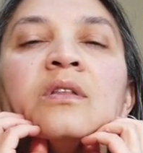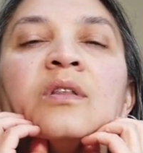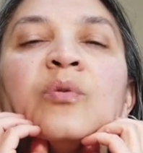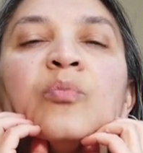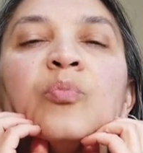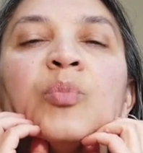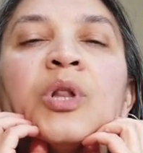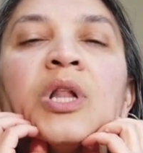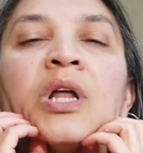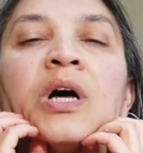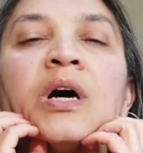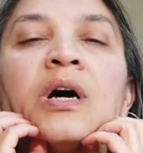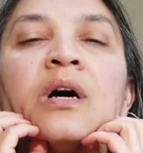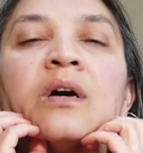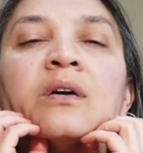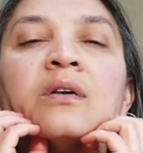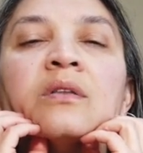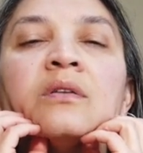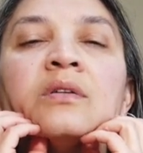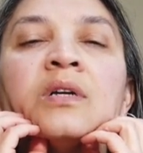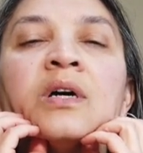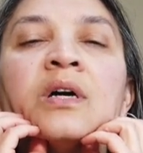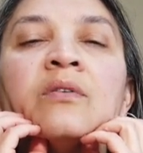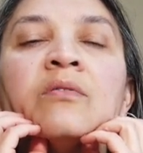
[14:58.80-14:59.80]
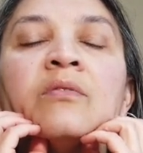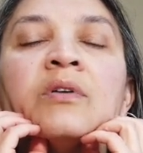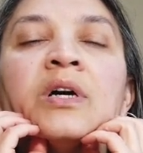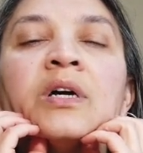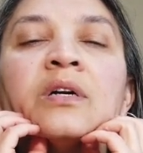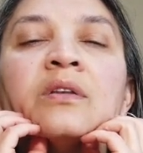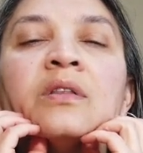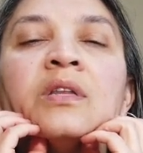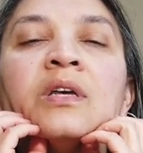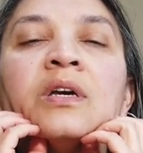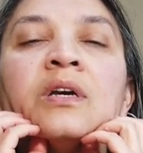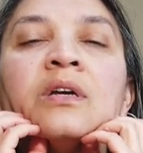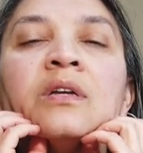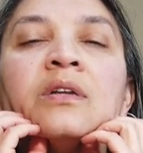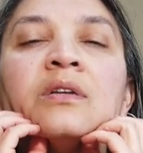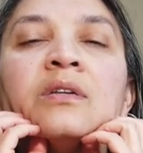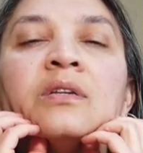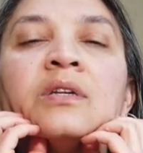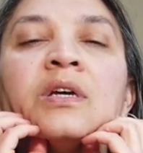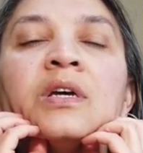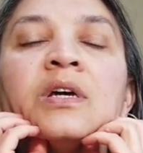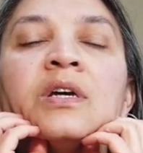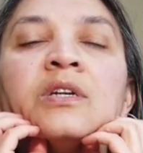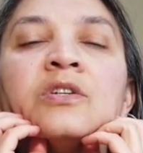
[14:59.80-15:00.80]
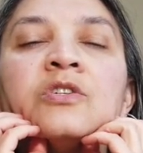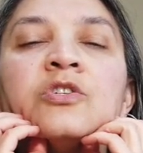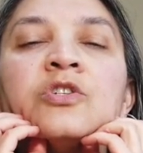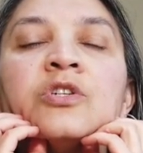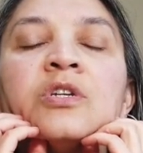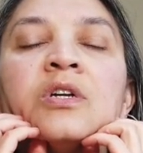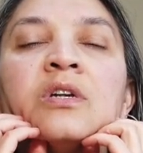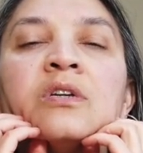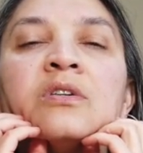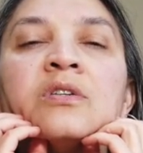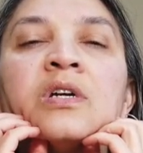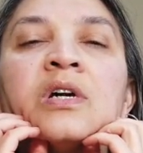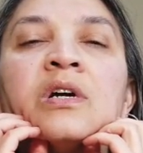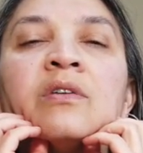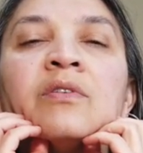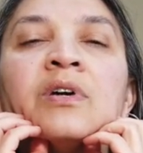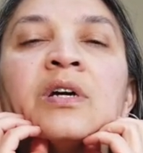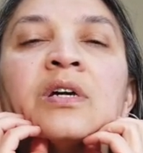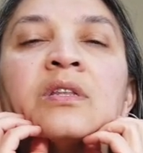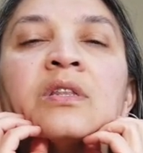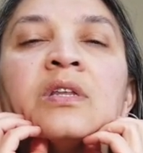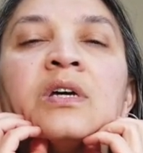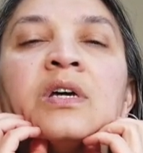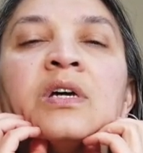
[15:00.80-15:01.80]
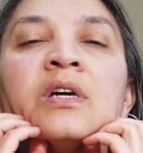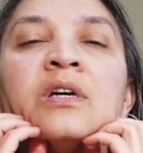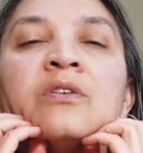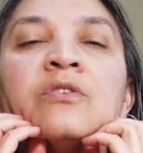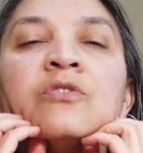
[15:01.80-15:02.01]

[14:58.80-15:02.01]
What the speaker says: the block, direct the tension, direct the